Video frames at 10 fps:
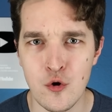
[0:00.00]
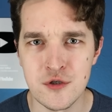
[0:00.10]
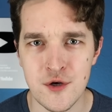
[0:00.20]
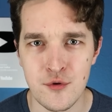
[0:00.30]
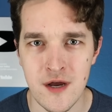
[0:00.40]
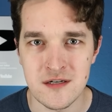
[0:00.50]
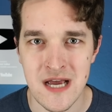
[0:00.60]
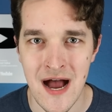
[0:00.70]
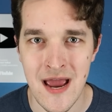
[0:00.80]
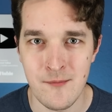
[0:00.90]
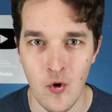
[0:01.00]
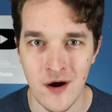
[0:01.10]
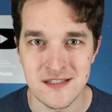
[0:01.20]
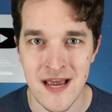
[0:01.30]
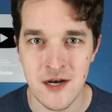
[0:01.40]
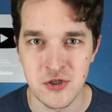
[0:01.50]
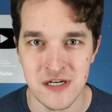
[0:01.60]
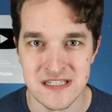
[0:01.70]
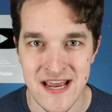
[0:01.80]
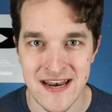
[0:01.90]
owes you their time or attention,